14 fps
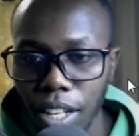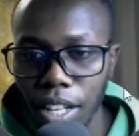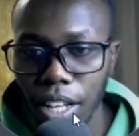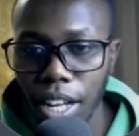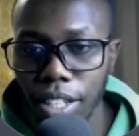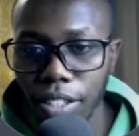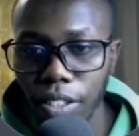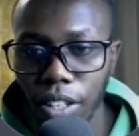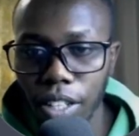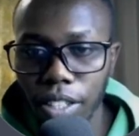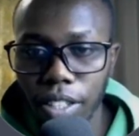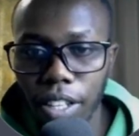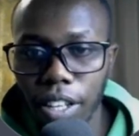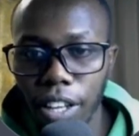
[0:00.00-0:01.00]
As you can
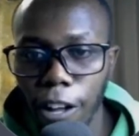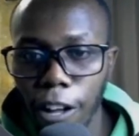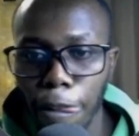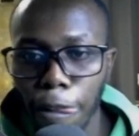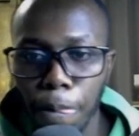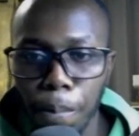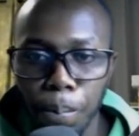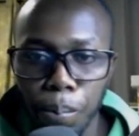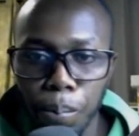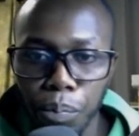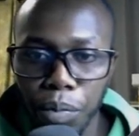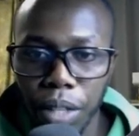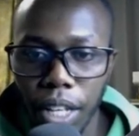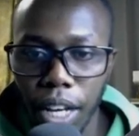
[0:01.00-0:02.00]
see here,
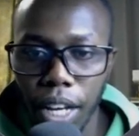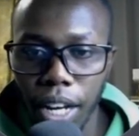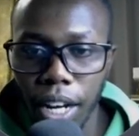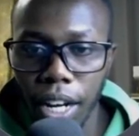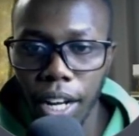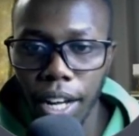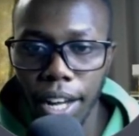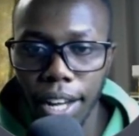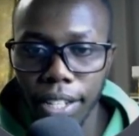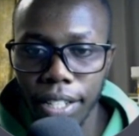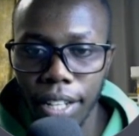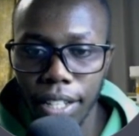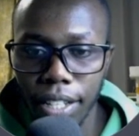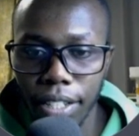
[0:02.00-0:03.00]

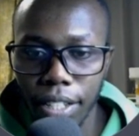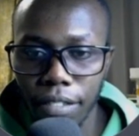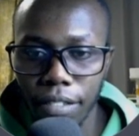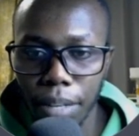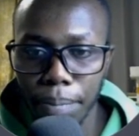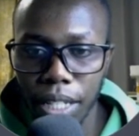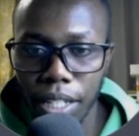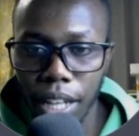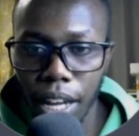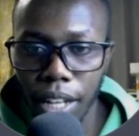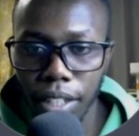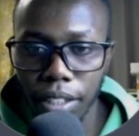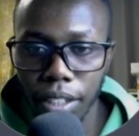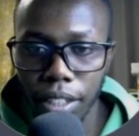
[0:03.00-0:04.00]
it has given me
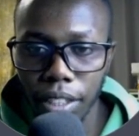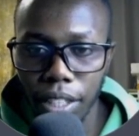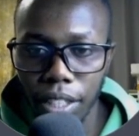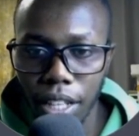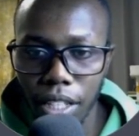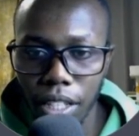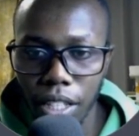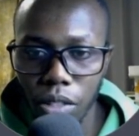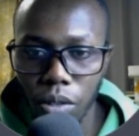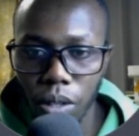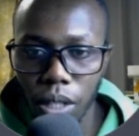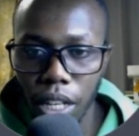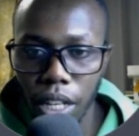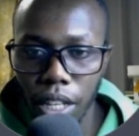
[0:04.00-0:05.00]
10. There is this
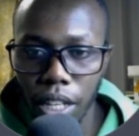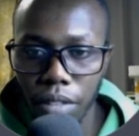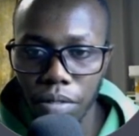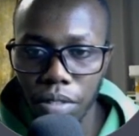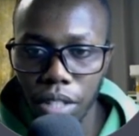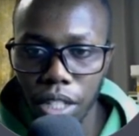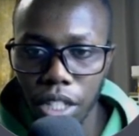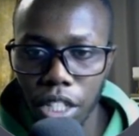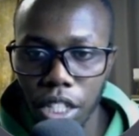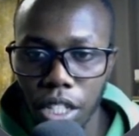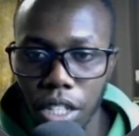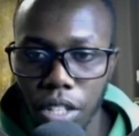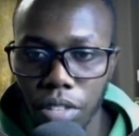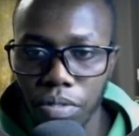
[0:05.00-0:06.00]
one,
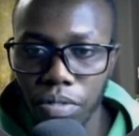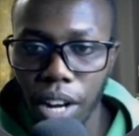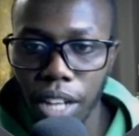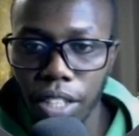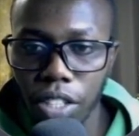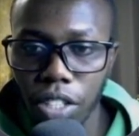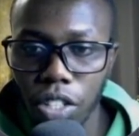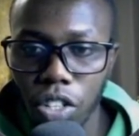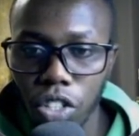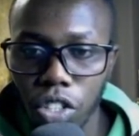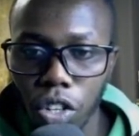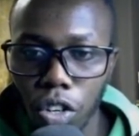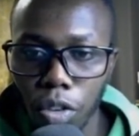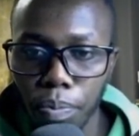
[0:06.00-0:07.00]

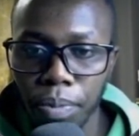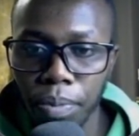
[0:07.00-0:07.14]
kenyanfridgefacts.com,